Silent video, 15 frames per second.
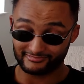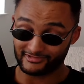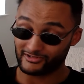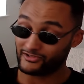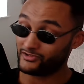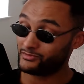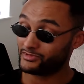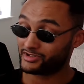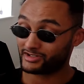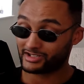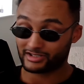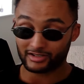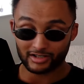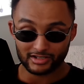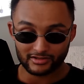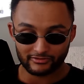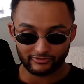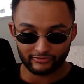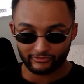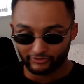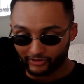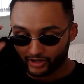Oh my, this guy's
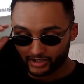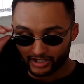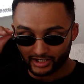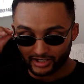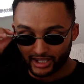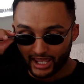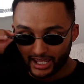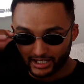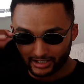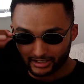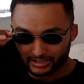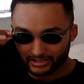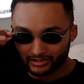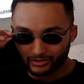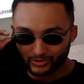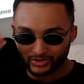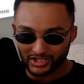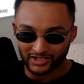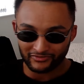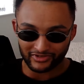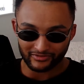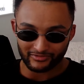38 years old or
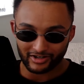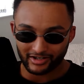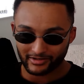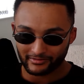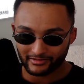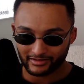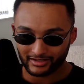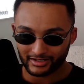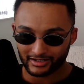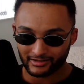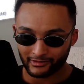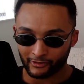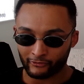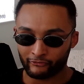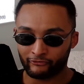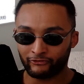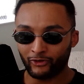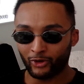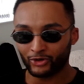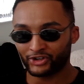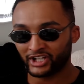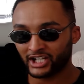something, right? A
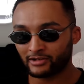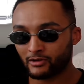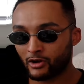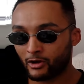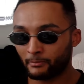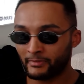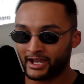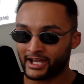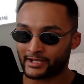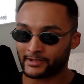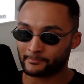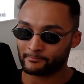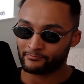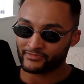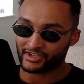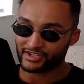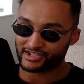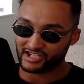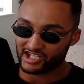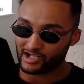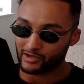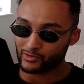40-year-old man
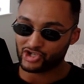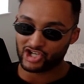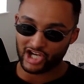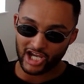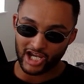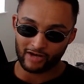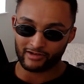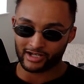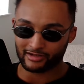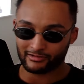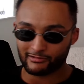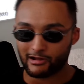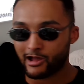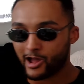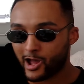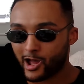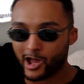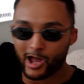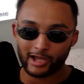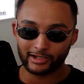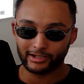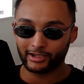still cheering.
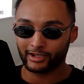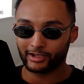Hey!